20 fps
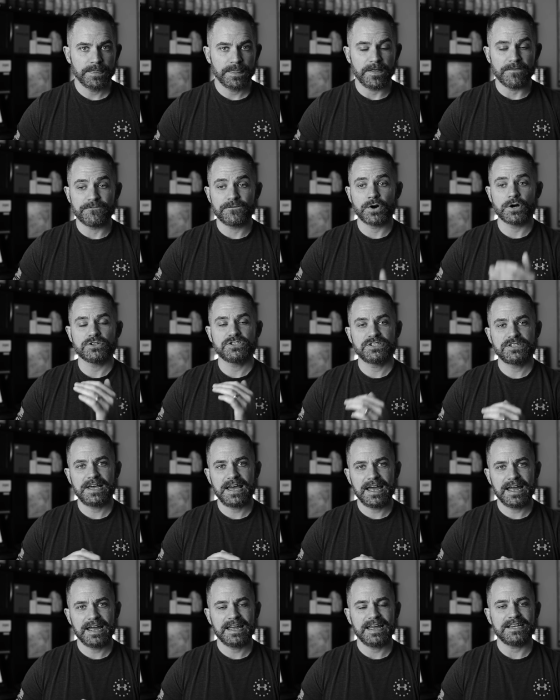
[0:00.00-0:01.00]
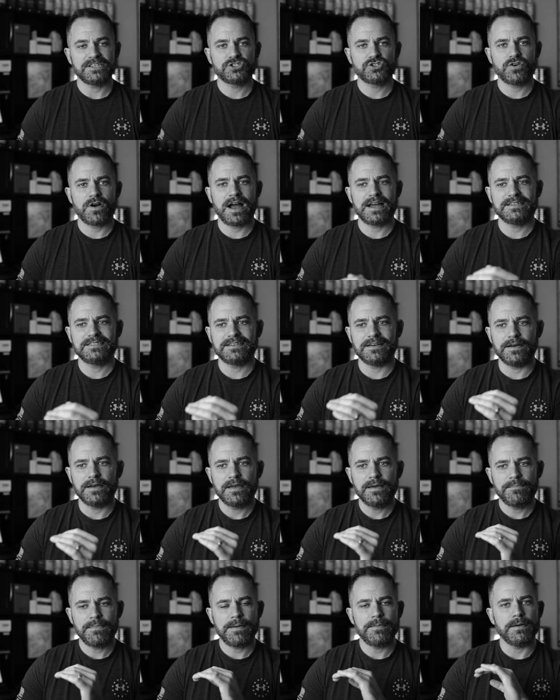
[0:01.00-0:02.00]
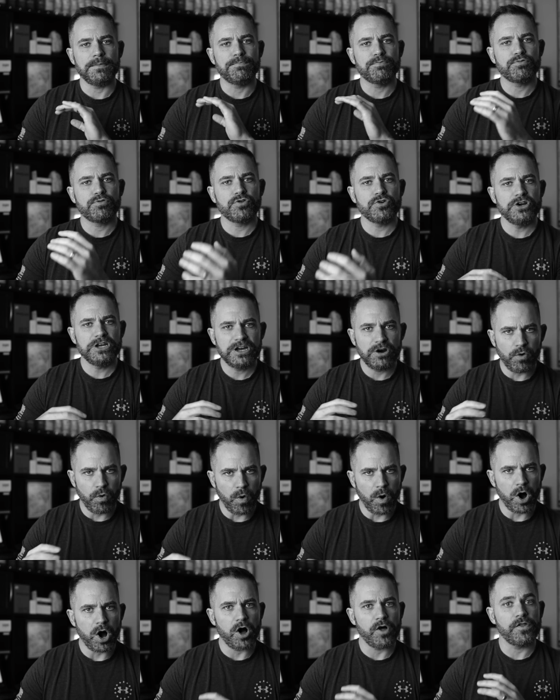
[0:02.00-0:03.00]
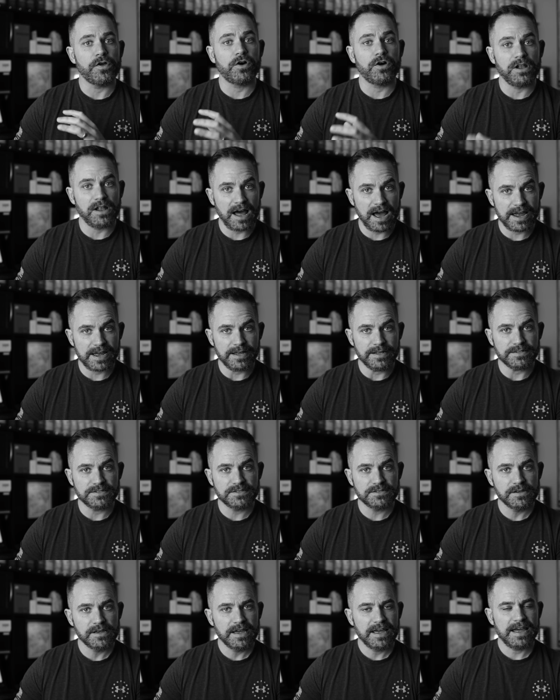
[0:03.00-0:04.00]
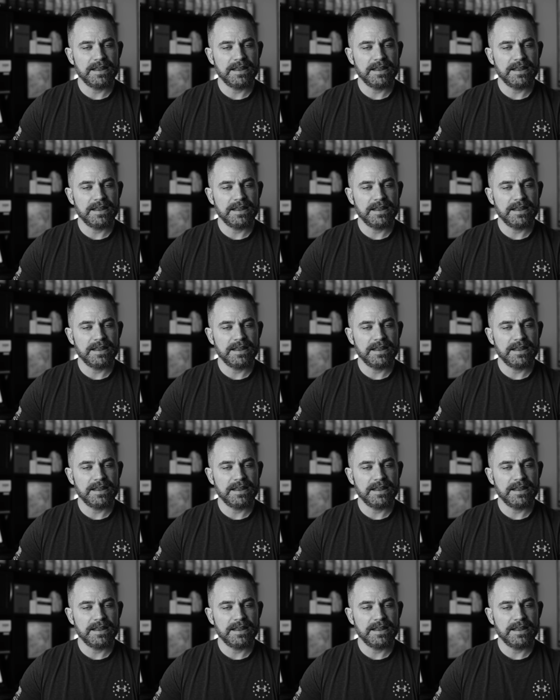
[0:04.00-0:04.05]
The first thing is trying to maybe pre-qual the clients